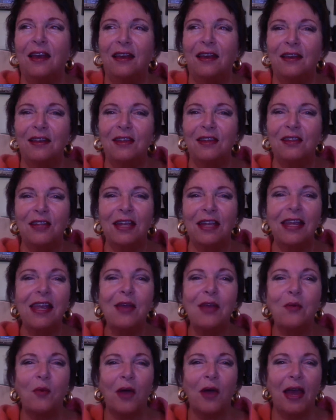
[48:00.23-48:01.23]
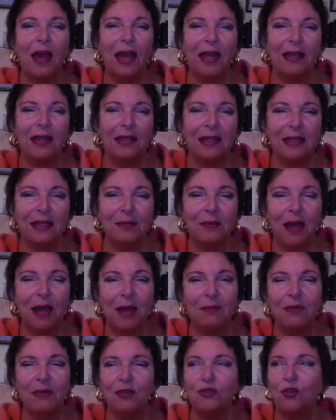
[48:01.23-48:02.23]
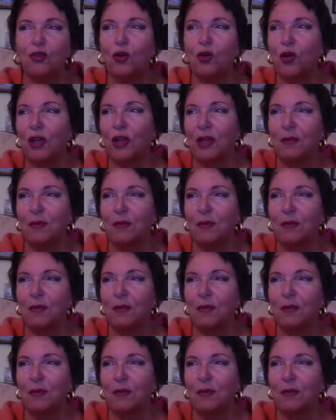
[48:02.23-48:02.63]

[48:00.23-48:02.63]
singing away. He might be drawing,